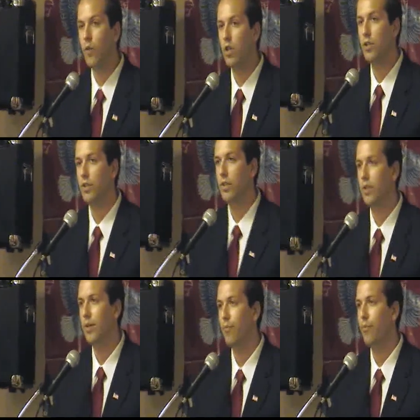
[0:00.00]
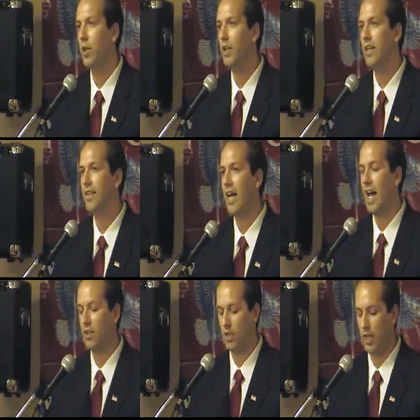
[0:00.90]
The first being the
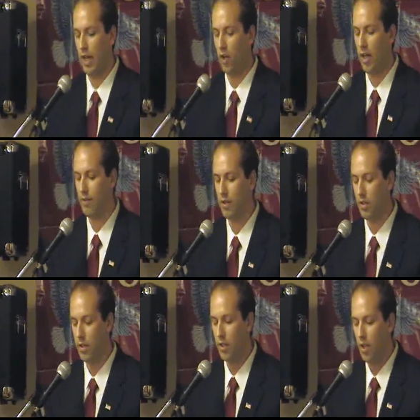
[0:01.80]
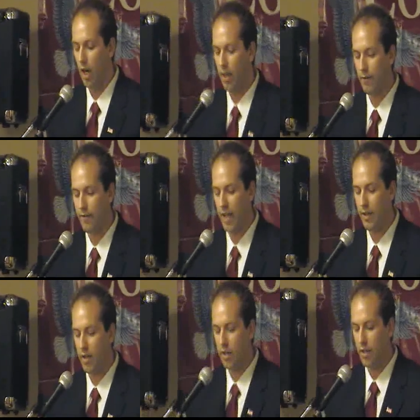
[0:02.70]
attacks on 9-11, an
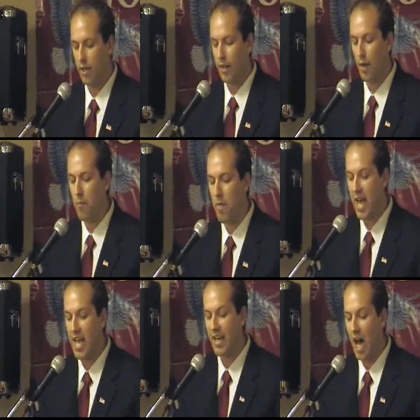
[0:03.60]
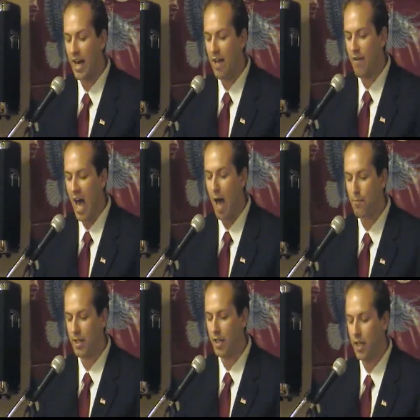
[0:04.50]
event that may not have
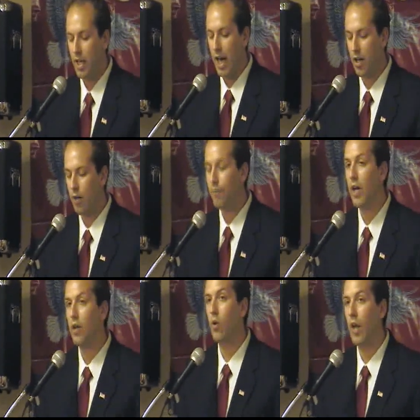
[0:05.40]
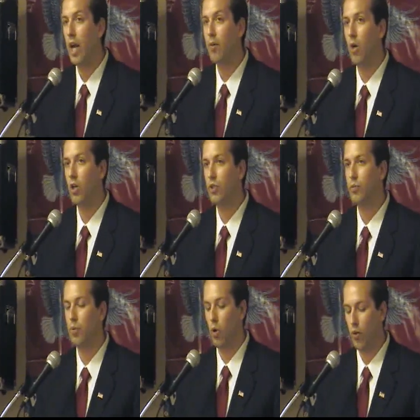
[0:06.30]
happened had our federal air
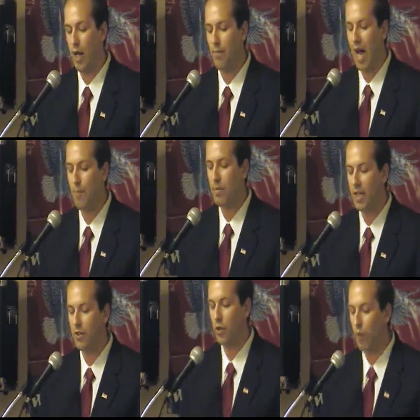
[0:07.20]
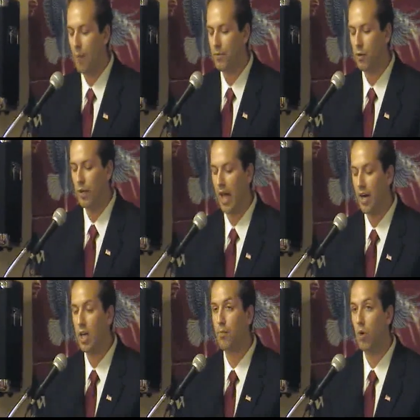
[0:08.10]
marshals program not been interrupted
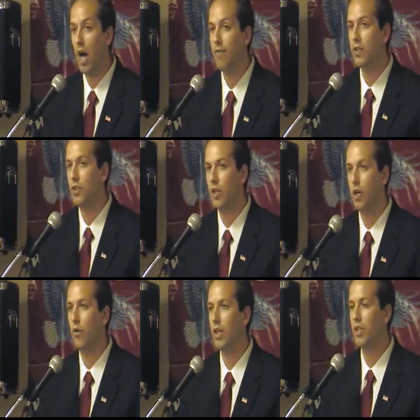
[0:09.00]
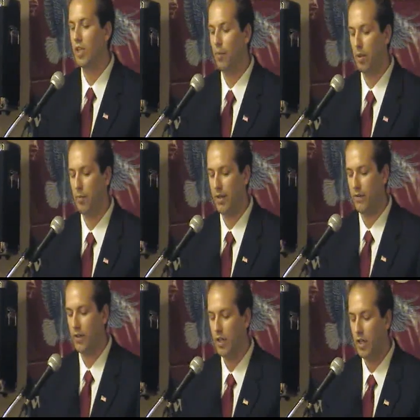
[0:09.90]
without any private security
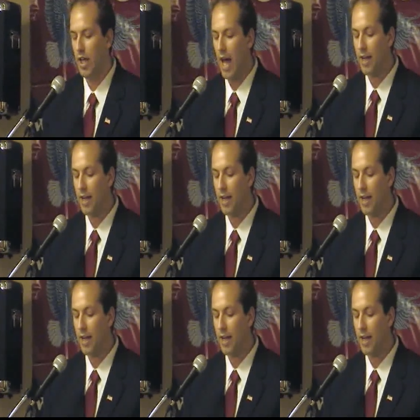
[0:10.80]
supplement.